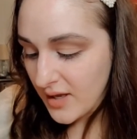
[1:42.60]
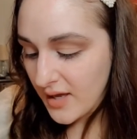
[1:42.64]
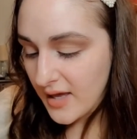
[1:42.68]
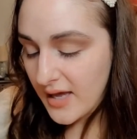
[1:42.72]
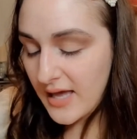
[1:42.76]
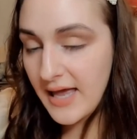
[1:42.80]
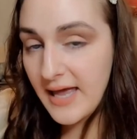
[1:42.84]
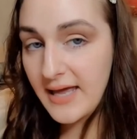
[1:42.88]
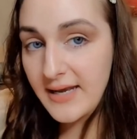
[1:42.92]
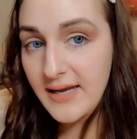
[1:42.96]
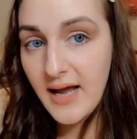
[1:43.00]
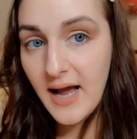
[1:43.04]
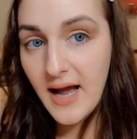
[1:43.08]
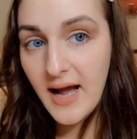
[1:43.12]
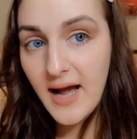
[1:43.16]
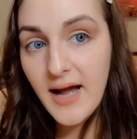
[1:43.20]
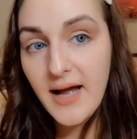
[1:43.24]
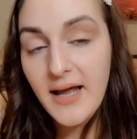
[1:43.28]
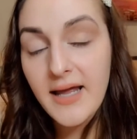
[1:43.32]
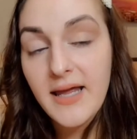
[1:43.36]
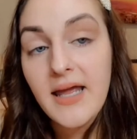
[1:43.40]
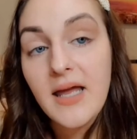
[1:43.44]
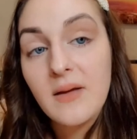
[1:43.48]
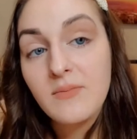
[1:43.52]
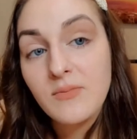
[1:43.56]
And
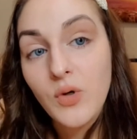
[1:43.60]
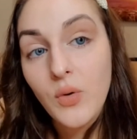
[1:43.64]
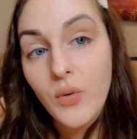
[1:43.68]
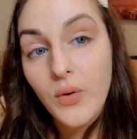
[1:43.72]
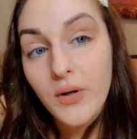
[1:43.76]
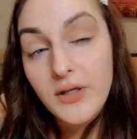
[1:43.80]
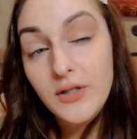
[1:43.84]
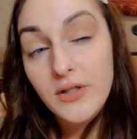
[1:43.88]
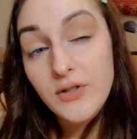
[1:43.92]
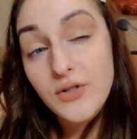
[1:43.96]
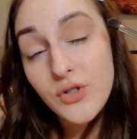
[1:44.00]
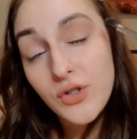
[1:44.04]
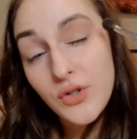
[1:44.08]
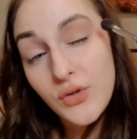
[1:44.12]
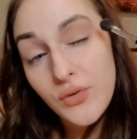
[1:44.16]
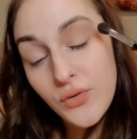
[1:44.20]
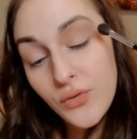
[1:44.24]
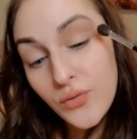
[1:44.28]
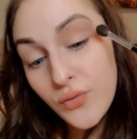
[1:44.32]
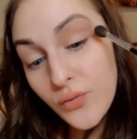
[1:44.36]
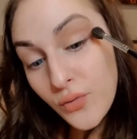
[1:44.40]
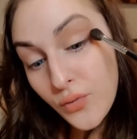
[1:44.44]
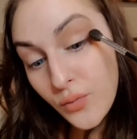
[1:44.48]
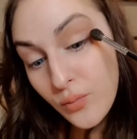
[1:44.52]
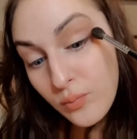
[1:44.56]
I am going
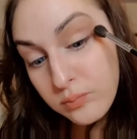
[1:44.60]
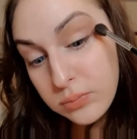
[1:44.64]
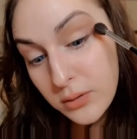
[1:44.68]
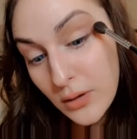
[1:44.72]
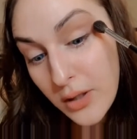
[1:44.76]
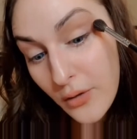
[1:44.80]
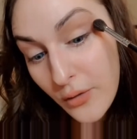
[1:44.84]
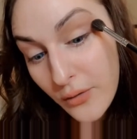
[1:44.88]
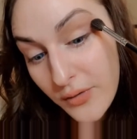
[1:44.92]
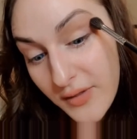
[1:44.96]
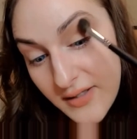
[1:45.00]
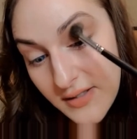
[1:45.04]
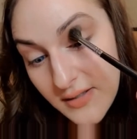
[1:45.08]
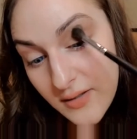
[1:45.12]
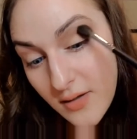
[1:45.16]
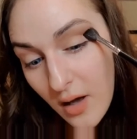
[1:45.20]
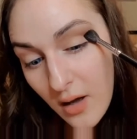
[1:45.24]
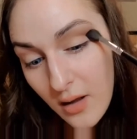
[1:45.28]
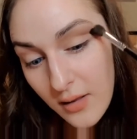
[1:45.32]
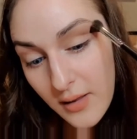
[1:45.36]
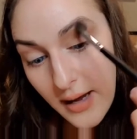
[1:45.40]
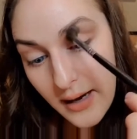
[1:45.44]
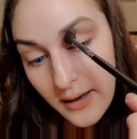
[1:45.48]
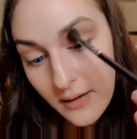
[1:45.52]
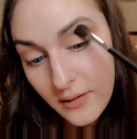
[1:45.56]
to blow this
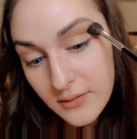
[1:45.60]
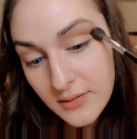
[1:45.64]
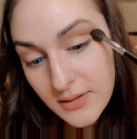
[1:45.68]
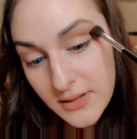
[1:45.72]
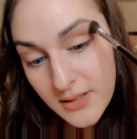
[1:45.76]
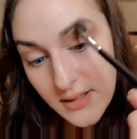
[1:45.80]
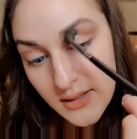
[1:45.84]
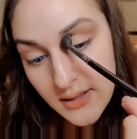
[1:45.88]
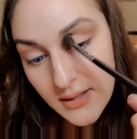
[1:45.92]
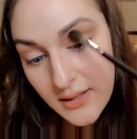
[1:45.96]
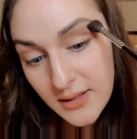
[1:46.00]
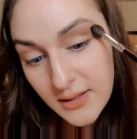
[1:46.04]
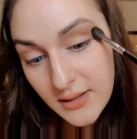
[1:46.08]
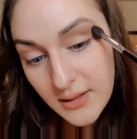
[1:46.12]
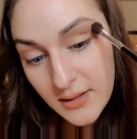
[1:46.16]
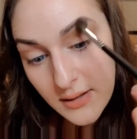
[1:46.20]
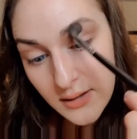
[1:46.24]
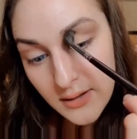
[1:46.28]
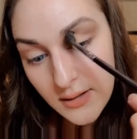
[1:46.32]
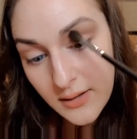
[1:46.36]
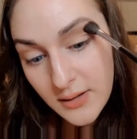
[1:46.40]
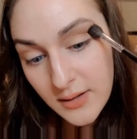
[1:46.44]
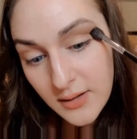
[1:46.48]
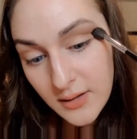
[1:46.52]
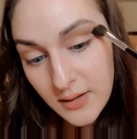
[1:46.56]
all out
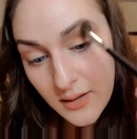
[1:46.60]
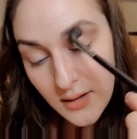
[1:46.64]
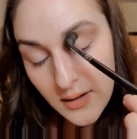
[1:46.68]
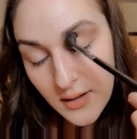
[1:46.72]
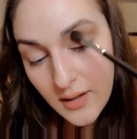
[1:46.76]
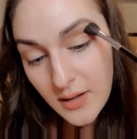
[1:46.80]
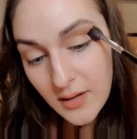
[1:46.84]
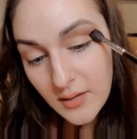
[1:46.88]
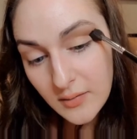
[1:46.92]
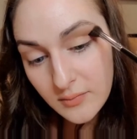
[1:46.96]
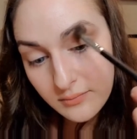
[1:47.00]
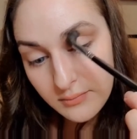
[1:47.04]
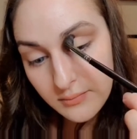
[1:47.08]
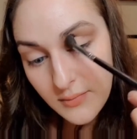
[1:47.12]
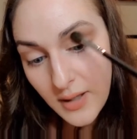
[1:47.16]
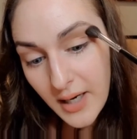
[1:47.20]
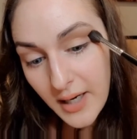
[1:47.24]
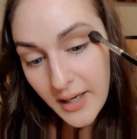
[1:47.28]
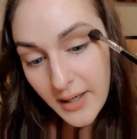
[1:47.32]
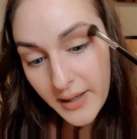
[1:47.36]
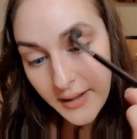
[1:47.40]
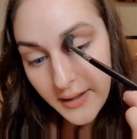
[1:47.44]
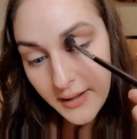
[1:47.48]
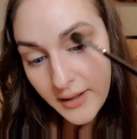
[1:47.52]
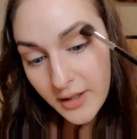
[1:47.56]
in
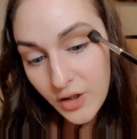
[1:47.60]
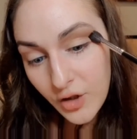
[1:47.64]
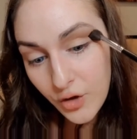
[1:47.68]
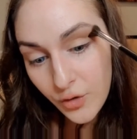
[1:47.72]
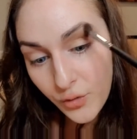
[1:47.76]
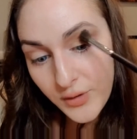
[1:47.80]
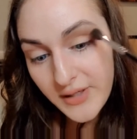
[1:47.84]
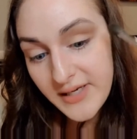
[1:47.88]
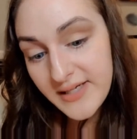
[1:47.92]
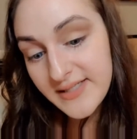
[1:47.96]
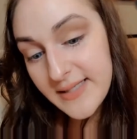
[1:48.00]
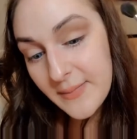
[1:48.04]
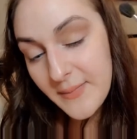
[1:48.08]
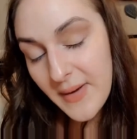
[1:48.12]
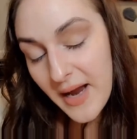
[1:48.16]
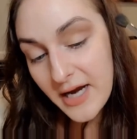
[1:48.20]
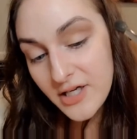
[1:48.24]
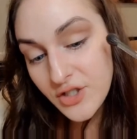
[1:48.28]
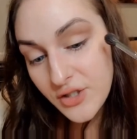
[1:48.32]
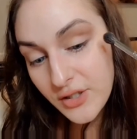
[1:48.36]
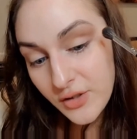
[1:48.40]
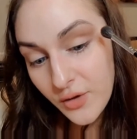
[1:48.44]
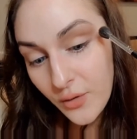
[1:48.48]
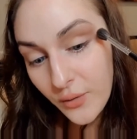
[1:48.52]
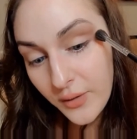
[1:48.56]
my crease. I'm
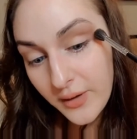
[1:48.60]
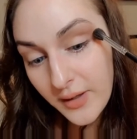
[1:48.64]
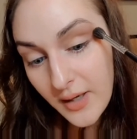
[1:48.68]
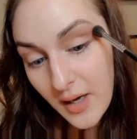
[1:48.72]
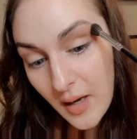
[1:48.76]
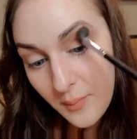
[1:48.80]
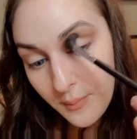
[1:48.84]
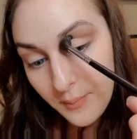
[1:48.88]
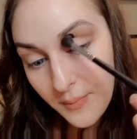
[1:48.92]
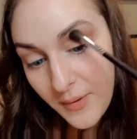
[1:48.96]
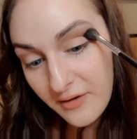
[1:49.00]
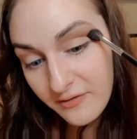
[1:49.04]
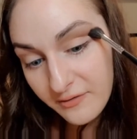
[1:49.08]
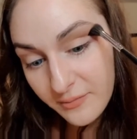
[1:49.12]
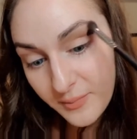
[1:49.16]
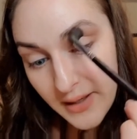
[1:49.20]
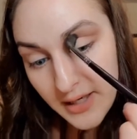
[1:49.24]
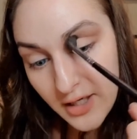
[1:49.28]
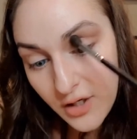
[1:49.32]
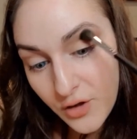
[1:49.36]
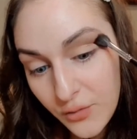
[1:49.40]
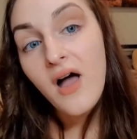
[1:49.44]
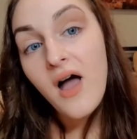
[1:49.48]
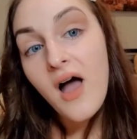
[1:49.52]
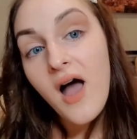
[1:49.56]
actually going above my
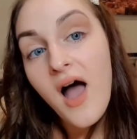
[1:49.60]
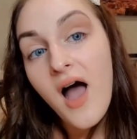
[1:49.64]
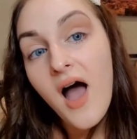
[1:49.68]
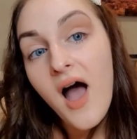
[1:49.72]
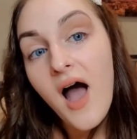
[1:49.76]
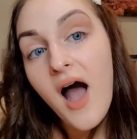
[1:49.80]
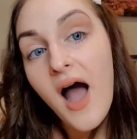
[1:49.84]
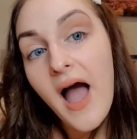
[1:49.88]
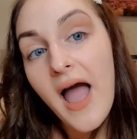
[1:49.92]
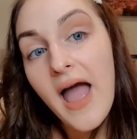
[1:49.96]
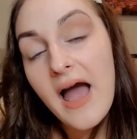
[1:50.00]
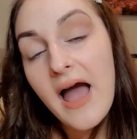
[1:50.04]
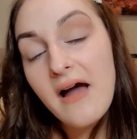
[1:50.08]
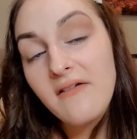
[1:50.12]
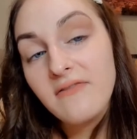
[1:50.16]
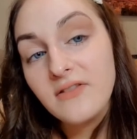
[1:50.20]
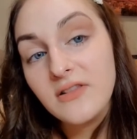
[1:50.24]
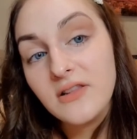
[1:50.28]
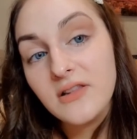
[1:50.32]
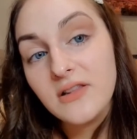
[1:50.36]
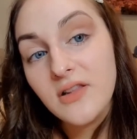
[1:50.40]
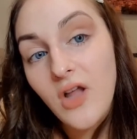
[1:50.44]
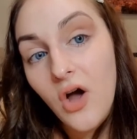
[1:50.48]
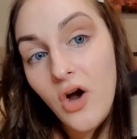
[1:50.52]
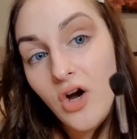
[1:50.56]
crease. I have
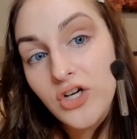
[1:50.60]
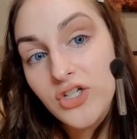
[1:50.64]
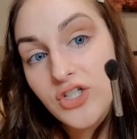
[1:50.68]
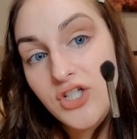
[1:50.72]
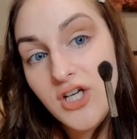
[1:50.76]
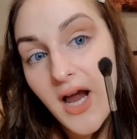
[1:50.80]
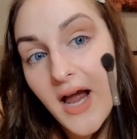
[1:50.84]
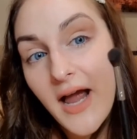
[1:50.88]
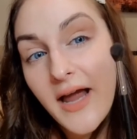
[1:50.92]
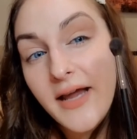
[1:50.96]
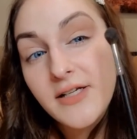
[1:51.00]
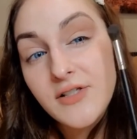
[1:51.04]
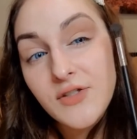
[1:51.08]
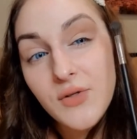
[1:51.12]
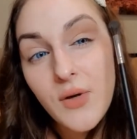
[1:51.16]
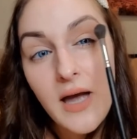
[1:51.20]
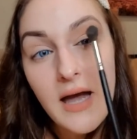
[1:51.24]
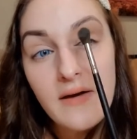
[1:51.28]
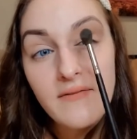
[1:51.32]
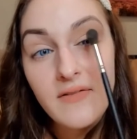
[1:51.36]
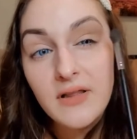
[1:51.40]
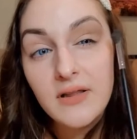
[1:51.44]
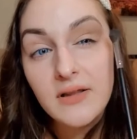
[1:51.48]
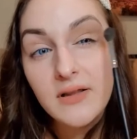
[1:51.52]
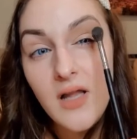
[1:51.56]
large eyes, so I
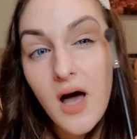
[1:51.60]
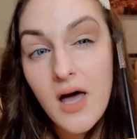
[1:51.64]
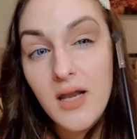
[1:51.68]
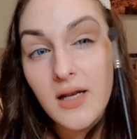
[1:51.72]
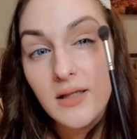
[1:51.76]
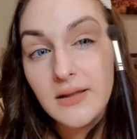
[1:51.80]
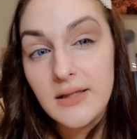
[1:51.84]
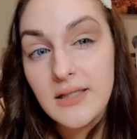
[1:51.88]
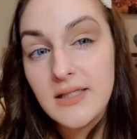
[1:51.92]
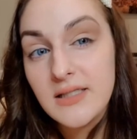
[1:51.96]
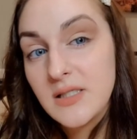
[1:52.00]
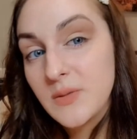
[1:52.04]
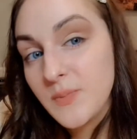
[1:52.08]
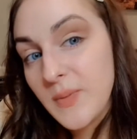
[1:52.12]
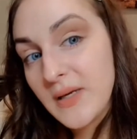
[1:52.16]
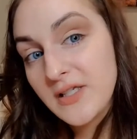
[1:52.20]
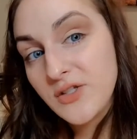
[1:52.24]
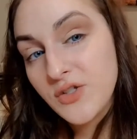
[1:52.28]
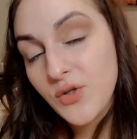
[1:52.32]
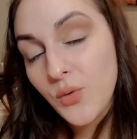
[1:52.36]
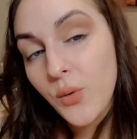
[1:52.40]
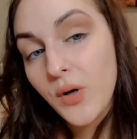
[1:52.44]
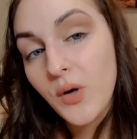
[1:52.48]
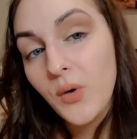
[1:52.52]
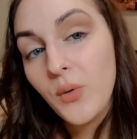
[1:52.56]
have a lot of lid space
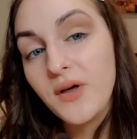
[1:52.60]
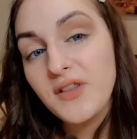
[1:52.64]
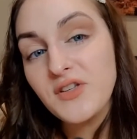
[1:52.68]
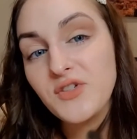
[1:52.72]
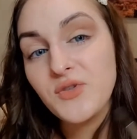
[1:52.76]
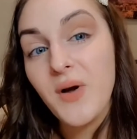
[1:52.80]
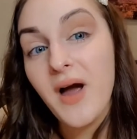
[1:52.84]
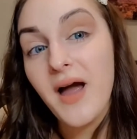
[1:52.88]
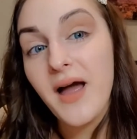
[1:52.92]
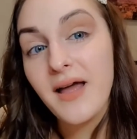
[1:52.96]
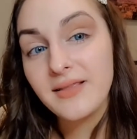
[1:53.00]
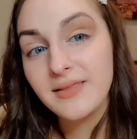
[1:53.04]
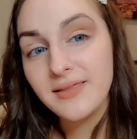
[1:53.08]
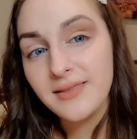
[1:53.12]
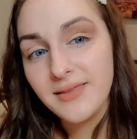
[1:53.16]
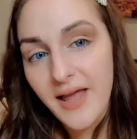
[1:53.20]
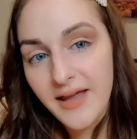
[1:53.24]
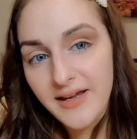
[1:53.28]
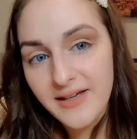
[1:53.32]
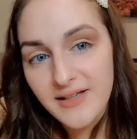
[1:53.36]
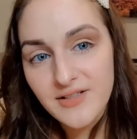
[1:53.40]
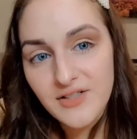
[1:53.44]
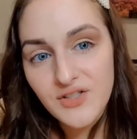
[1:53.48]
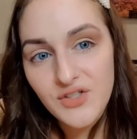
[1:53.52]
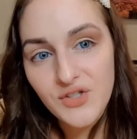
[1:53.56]
to work with, so I
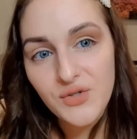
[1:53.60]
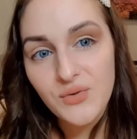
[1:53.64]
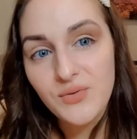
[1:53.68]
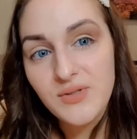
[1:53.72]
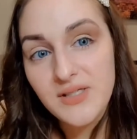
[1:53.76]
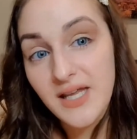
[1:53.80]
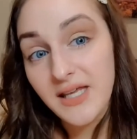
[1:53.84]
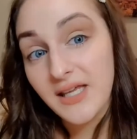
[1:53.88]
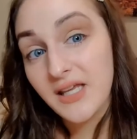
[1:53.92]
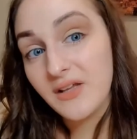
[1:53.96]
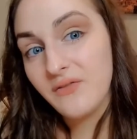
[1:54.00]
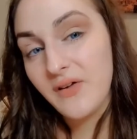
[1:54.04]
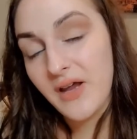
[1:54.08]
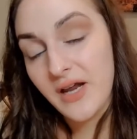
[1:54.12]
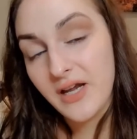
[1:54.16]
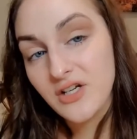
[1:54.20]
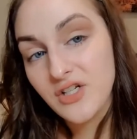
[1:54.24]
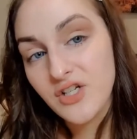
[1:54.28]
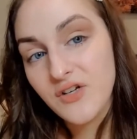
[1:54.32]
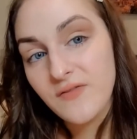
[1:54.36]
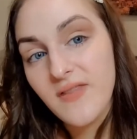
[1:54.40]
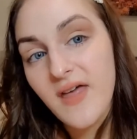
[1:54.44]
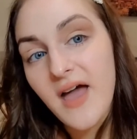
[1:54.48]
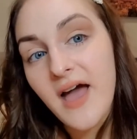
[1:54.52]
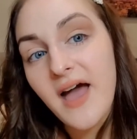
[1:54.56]
like to take
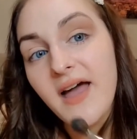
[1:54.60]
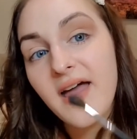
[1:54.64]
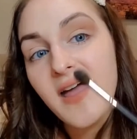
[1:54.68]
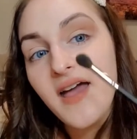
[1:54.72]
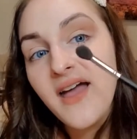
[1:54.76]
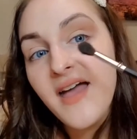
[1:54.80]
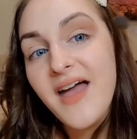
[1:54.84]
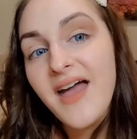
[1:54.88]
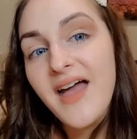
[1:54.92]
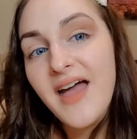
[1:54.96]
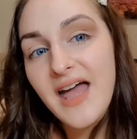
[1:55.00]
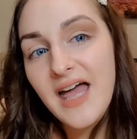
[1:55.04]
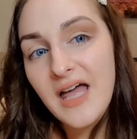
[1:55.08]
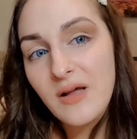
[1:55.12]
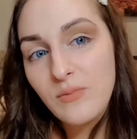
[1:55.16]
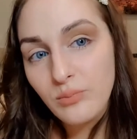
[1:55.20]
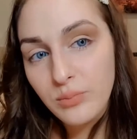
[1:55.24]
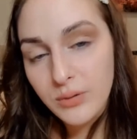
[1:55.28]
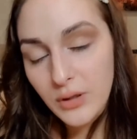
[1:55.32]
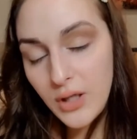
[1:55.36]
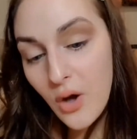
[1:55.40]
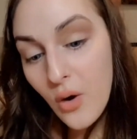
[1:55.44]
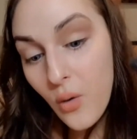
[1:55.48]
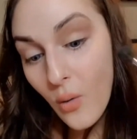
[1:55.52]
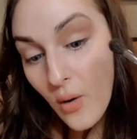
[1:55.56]
advantage of that and
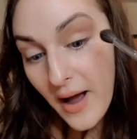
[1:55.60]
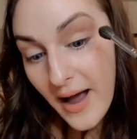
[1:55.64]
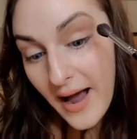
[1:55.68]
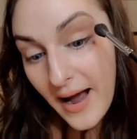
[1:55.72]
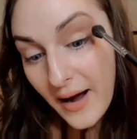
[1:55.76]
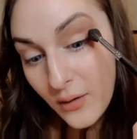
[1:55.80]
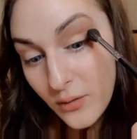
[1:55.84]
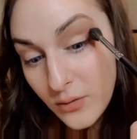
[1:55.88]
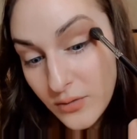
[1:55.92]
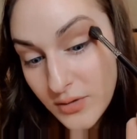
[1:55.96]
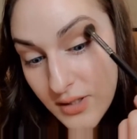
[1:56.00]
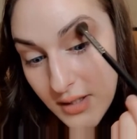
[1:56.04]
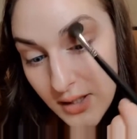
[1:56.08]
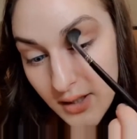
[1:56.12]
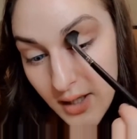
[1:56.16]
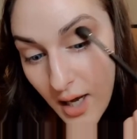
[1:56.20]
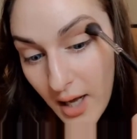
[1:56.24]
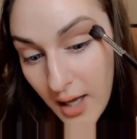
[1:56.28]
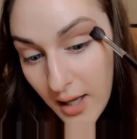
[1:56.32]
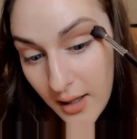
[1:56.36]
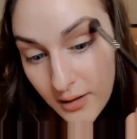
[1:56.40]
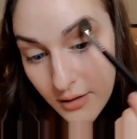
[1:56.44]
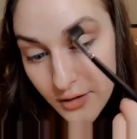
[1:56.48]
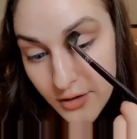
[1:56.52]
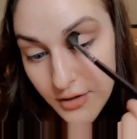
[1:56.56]
blow out
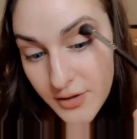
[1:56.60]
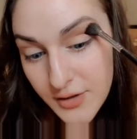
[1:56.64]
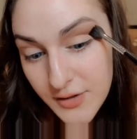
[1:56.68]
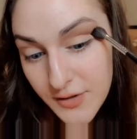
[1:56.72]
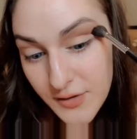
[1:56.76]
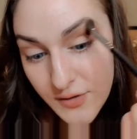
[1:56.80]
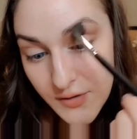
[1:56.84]
colors.